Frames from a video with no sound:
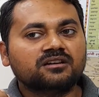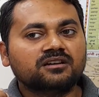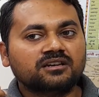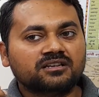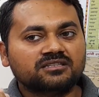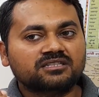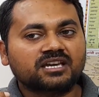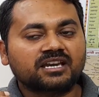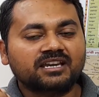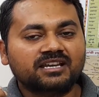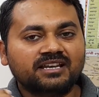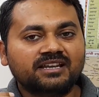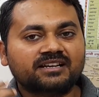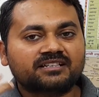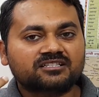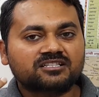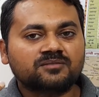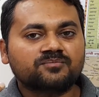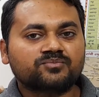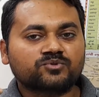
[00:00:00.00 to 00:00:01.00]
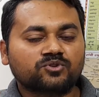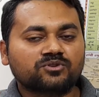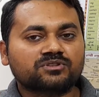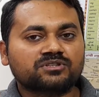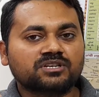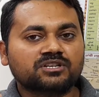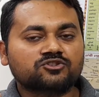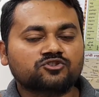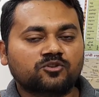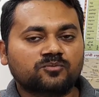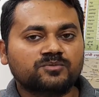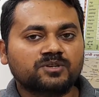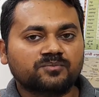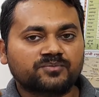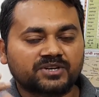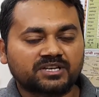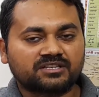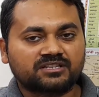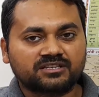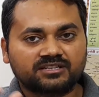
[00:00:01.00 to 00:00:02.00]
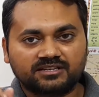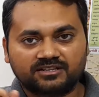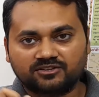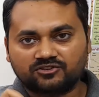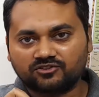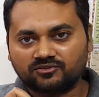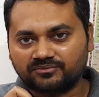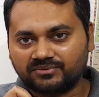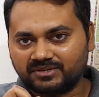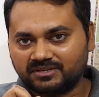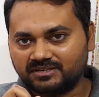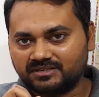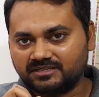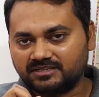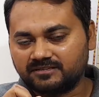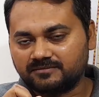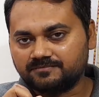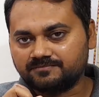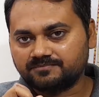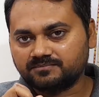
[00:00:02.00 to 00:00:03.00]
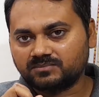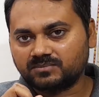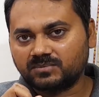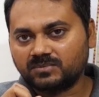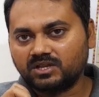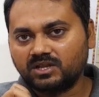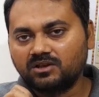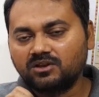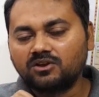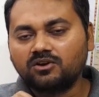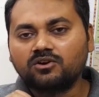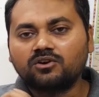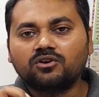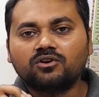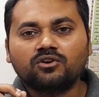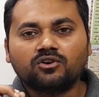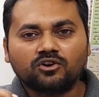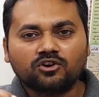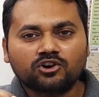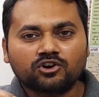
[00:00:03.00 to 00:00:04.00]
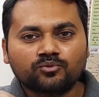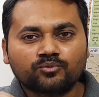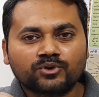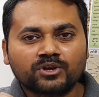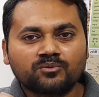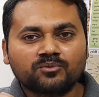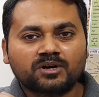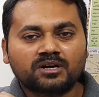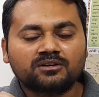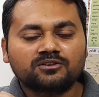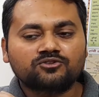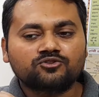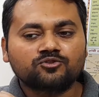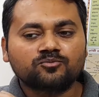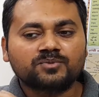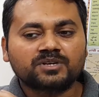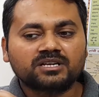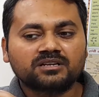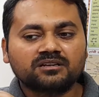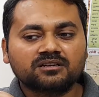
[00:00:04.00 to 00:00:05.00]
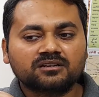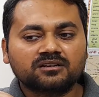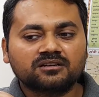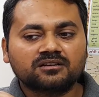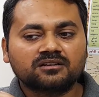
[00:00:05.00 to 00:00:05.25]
in the election process of the President of India, or we want to bring